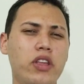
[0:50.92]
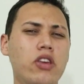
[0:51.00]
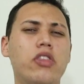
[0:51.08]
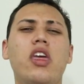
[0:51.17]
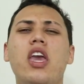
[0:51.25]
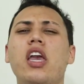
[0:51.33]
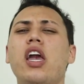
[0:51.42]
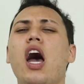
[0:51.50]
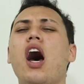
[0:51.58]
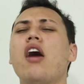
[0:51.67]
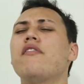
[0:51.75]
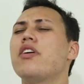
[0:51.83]
you think
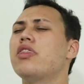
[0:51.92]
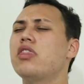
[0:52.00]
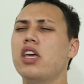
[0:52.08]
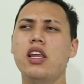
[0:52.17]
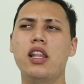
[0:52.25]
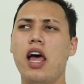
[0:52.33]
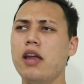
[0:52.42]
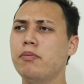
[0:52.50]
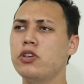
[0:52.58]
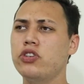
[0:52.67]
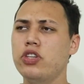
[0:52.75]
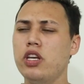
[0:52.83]
of a thin and light
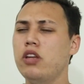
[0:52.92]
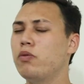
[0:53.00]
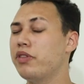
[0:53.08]
machine